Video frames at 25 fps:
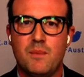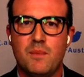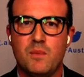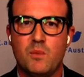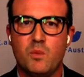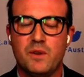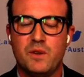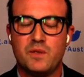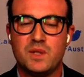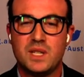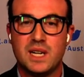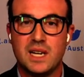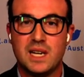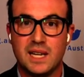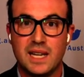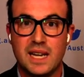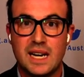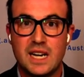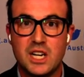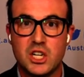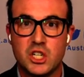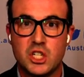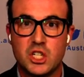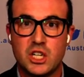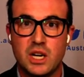We've seen
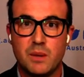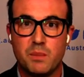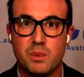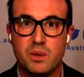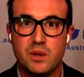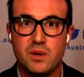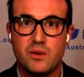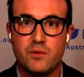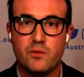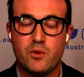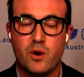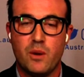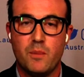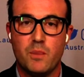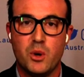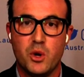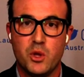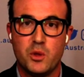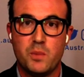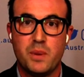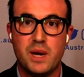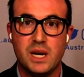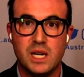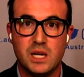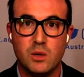leadership from
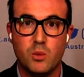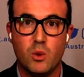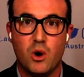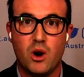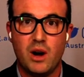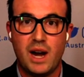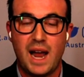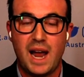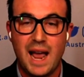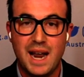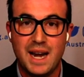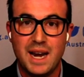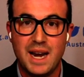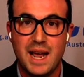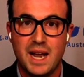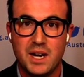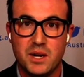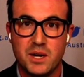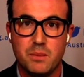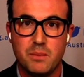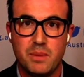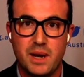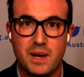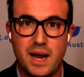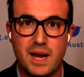both Penny Wong and
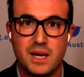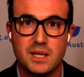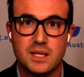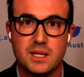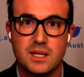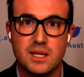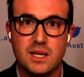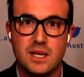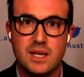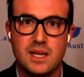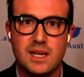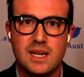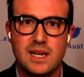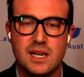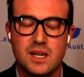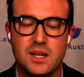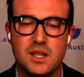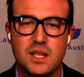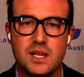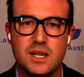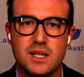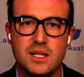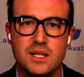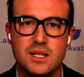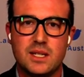Adam Bandt in
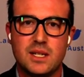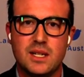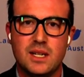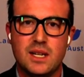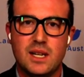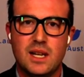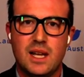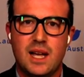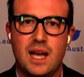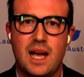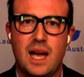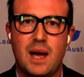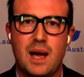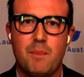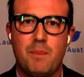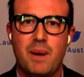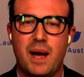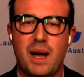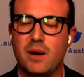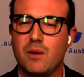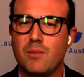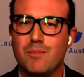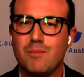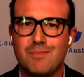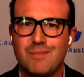this,
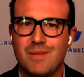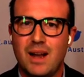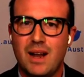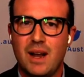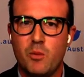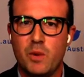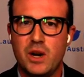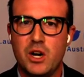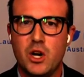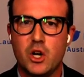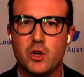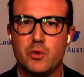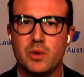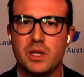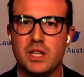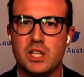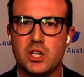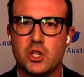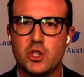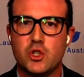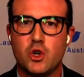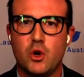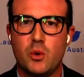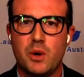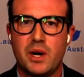but we're not
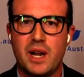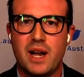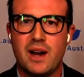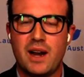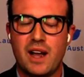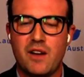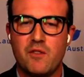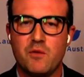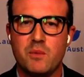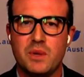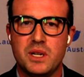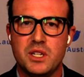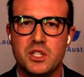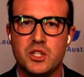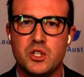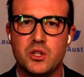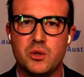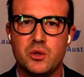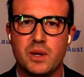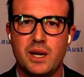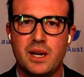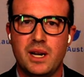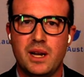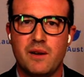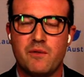really sure what our government is
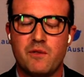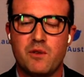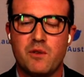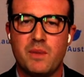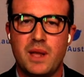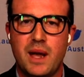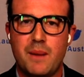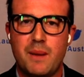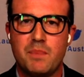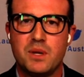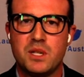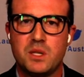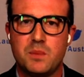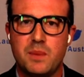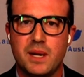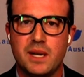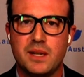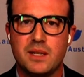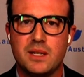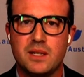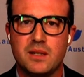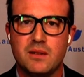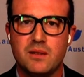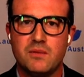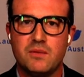doing, and from that
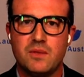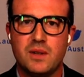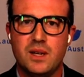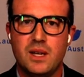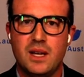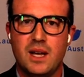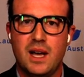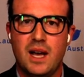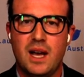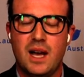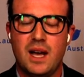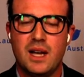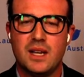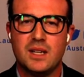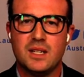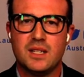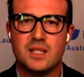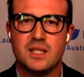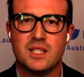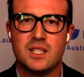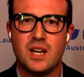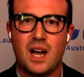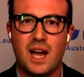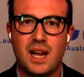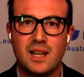perspective,
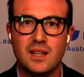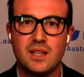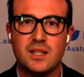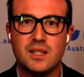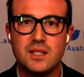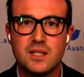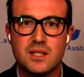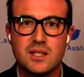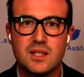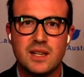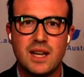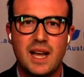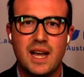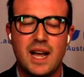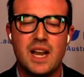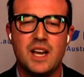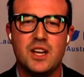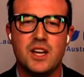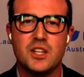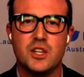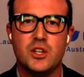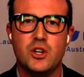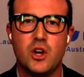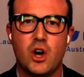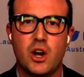silence
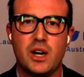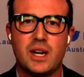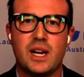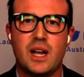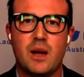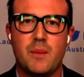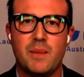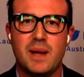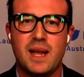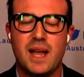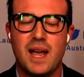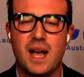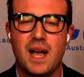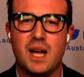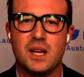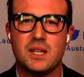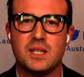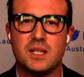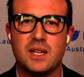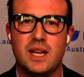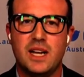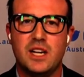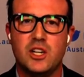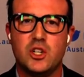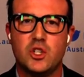and not coming
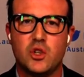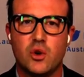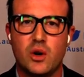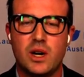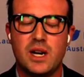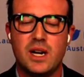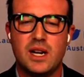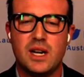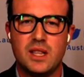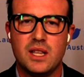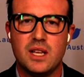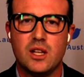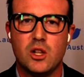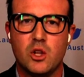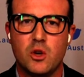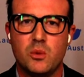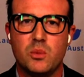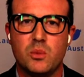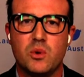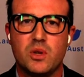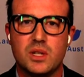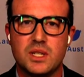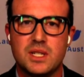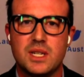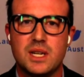out and joining the
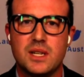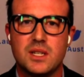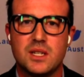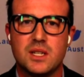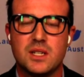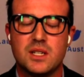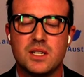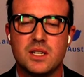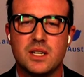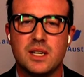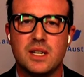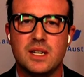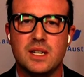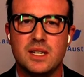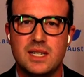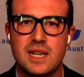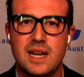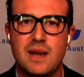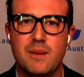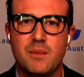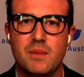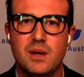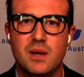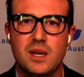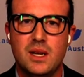global consensus to
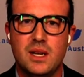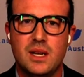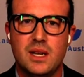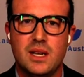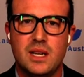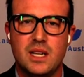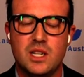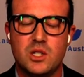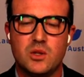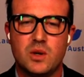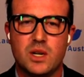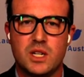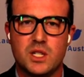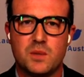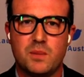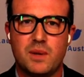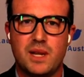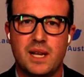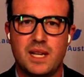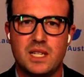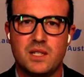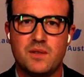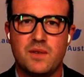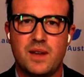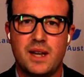condemn Israel's
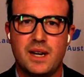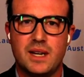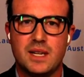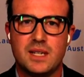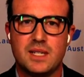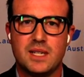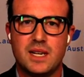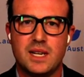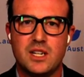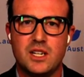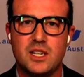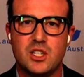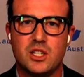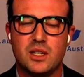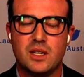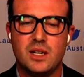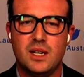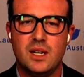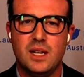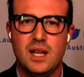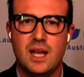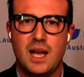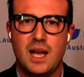plans for annexation